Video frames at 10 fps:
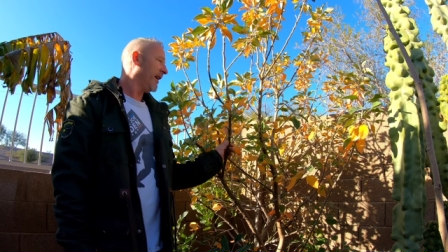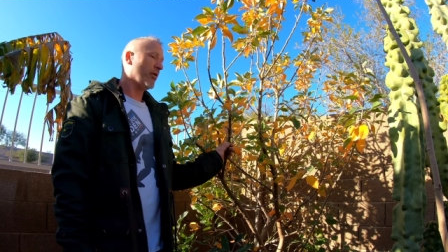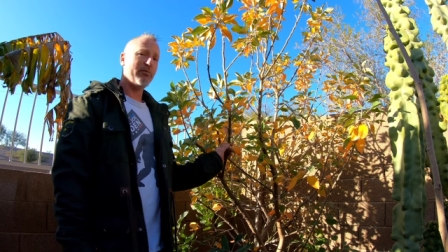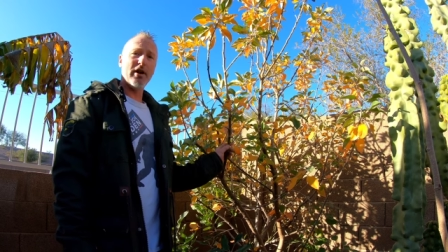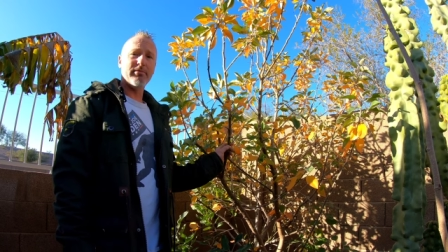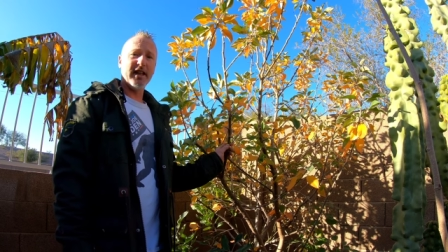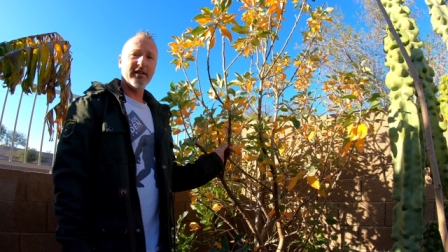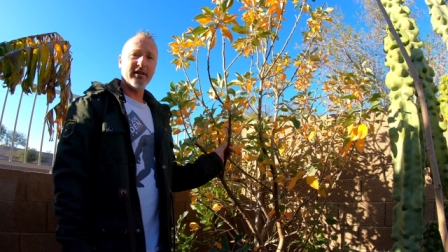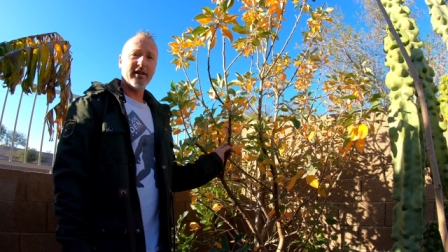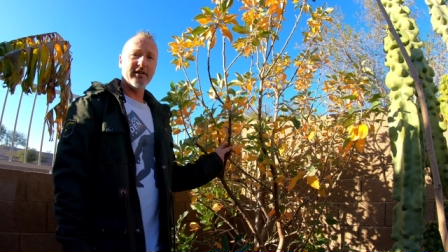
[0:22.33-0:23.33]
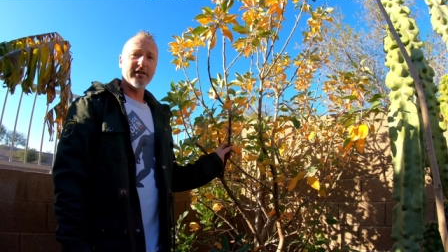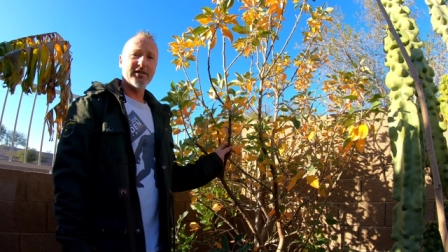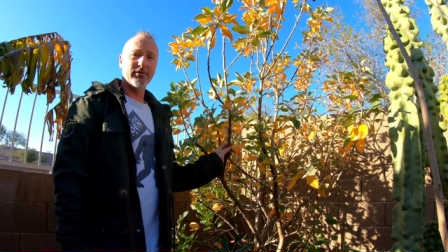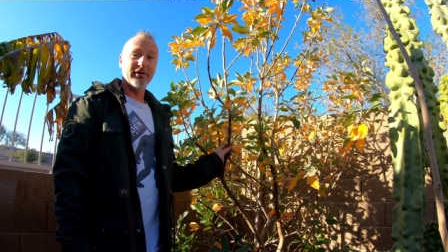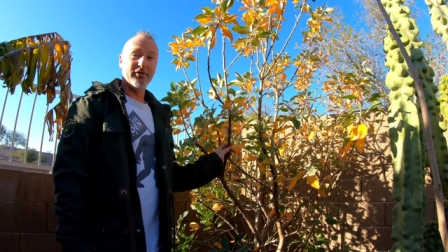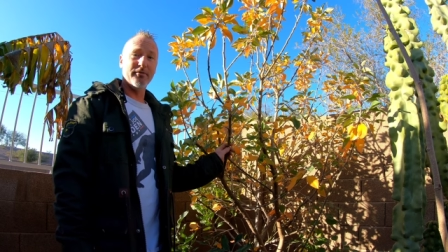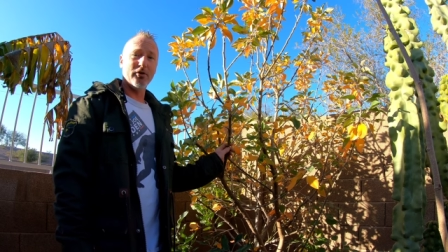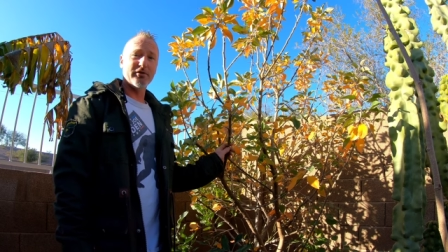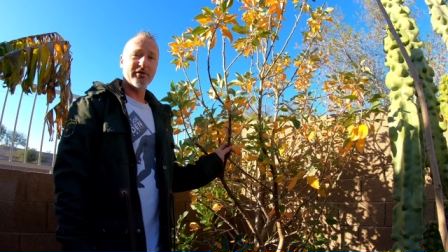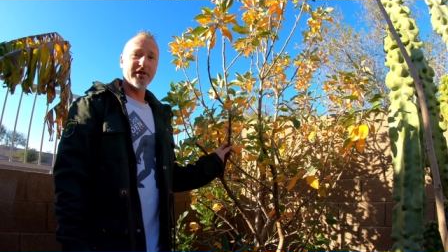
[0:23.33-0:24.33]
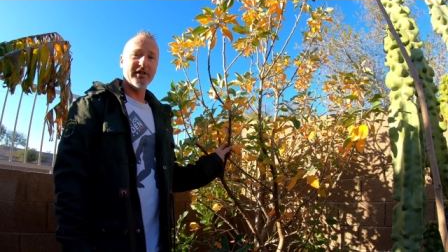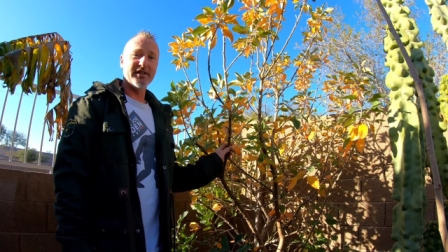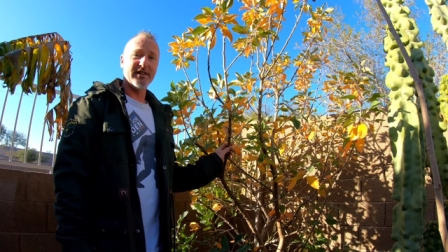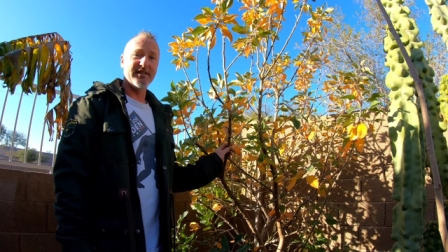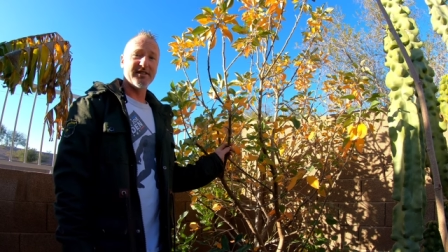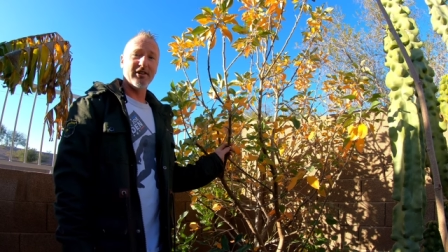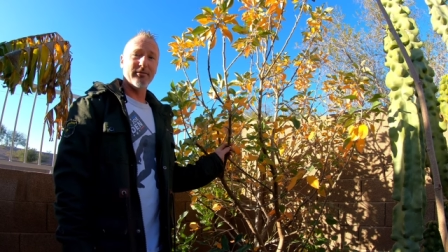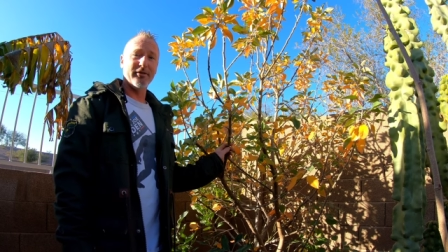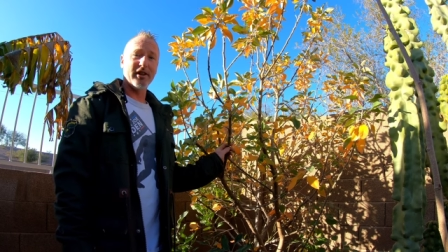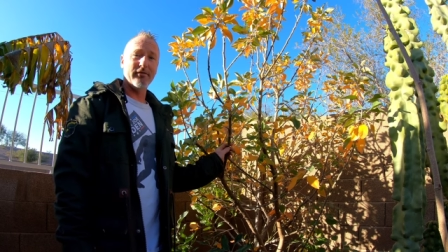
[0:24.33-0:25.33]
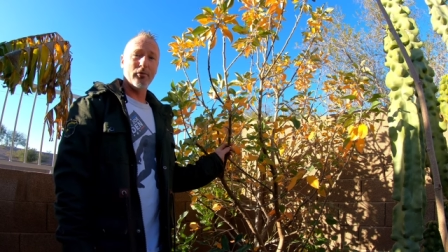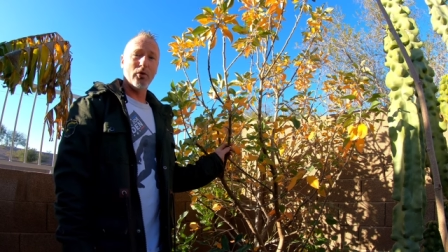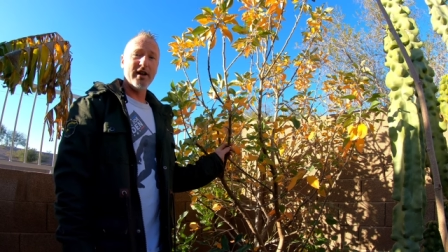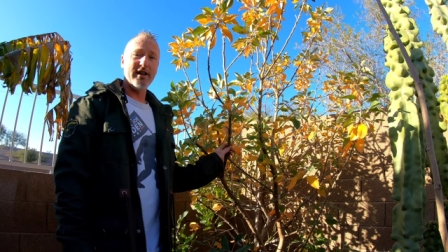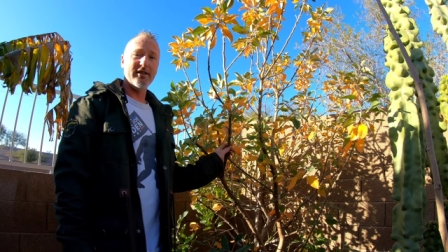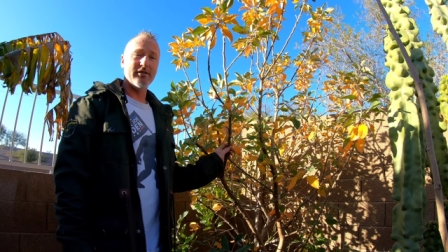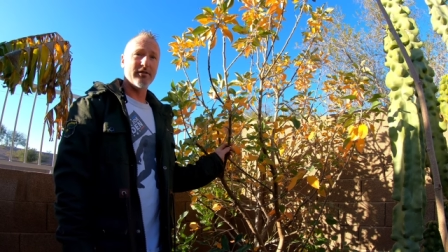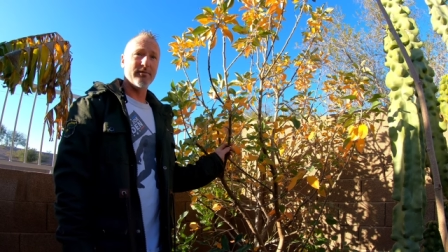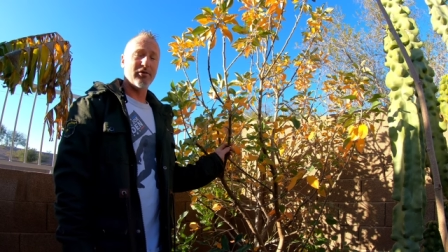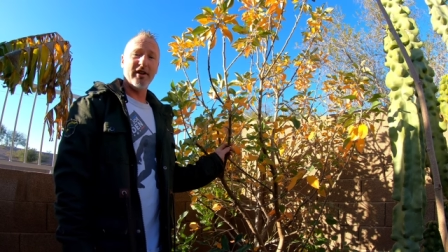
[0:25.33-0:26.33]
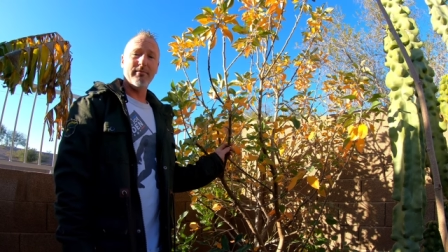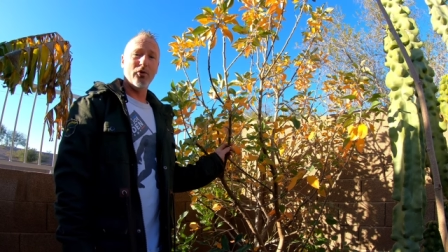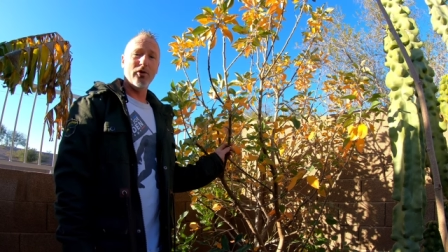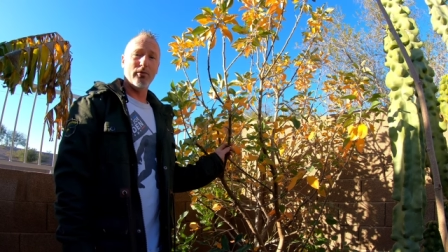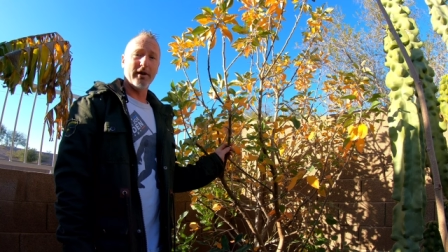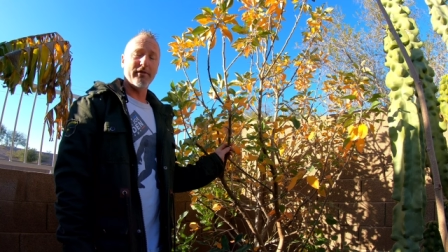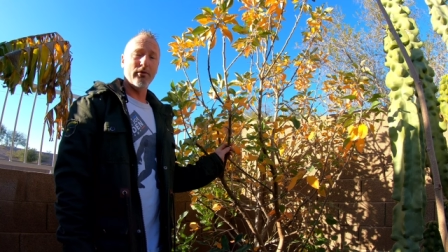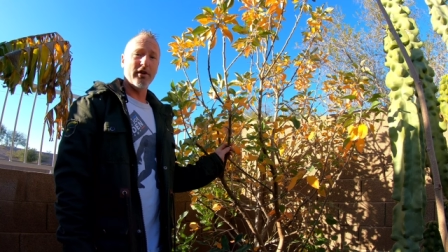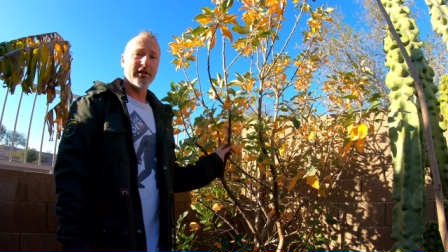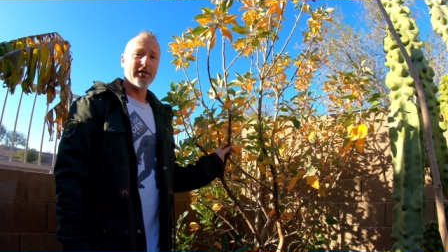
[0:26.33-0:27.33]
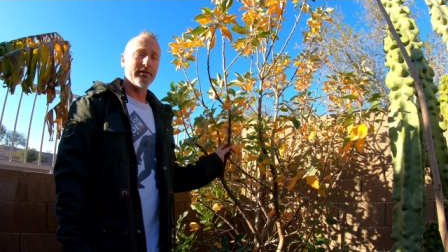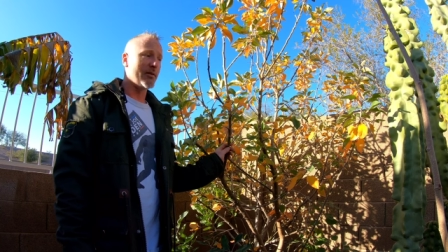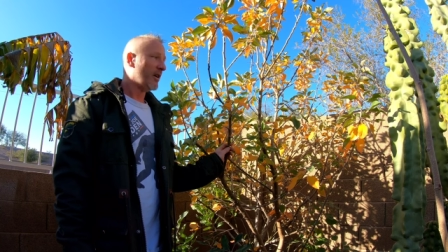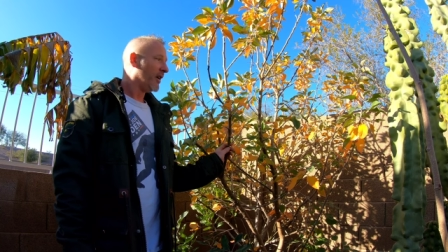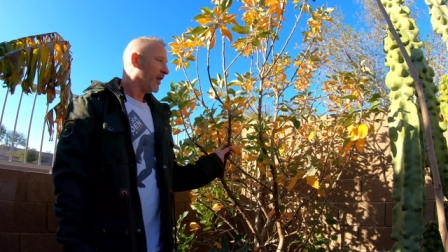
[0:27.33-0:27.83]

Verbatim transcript: how we propagate the cuttings so we can grow more trees and sell them or give them away or plant more, or whatever you want to do.